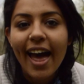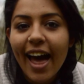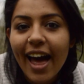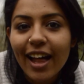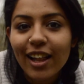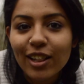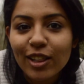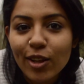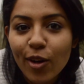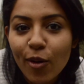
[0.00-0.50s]

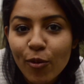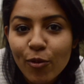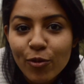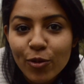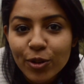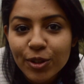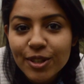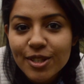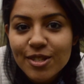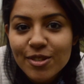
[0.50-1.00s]
Hello
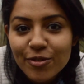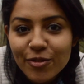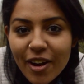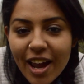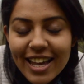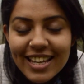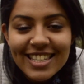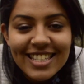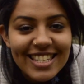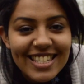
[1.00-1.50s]
forest
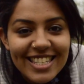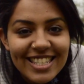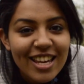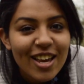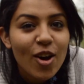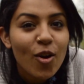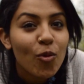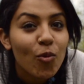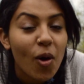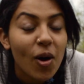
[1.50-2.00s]
friends!
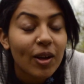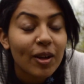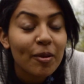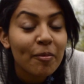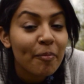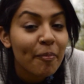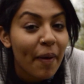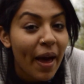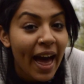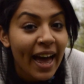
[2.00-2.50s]
Welcome
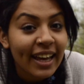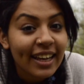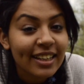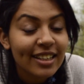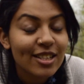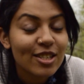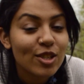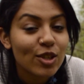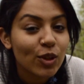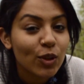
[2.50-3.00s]
back
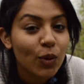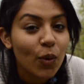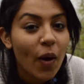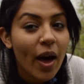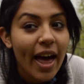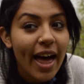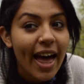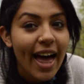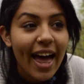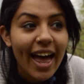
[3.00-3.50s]
to
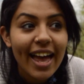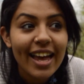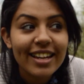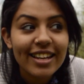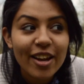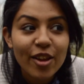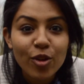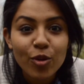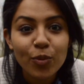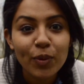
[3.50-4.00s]

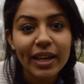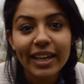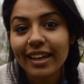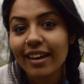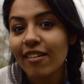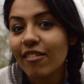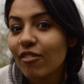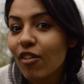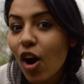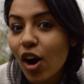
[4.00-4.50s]
another week
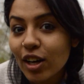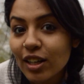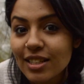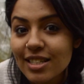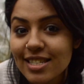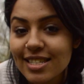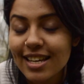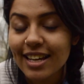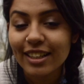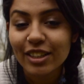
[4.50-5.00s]
of
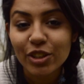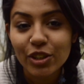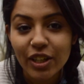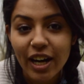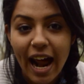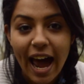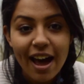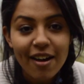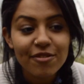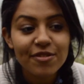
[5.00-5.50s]
arts and
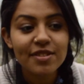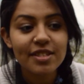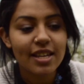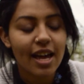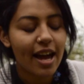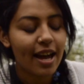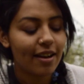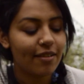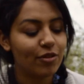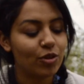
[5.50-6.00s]
crafts.
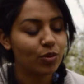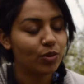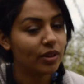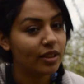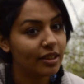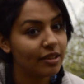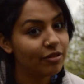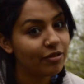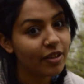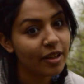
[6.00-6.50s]
I have a
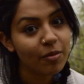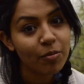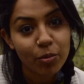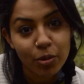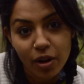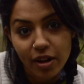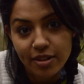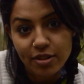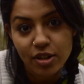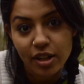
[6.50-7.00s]
really fun
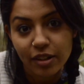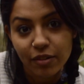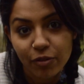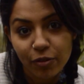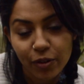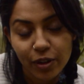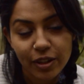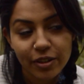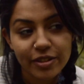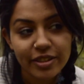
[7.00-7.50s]
project
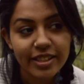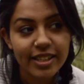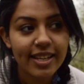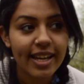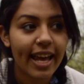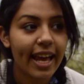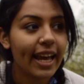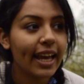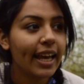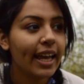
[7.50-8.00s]
for you
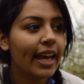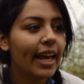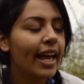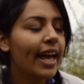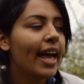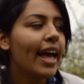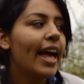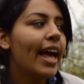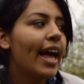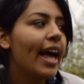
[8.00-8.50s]
today.
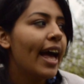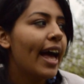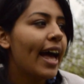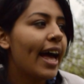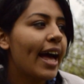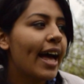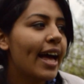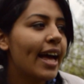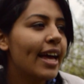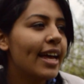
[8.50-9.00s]

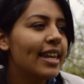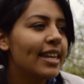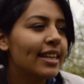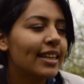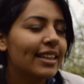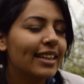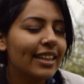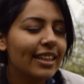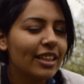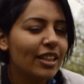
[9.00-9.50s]
And
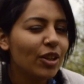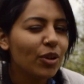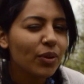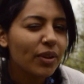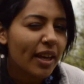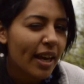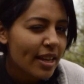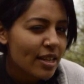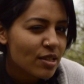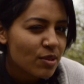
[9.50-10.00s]
can you
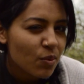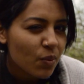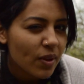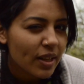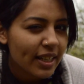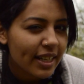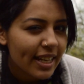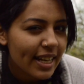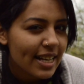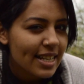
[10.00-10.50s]
guess
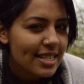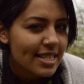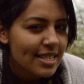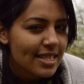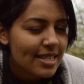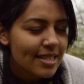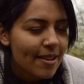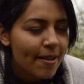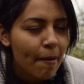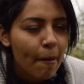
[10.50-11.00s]
what it
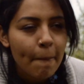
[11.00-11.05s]
is?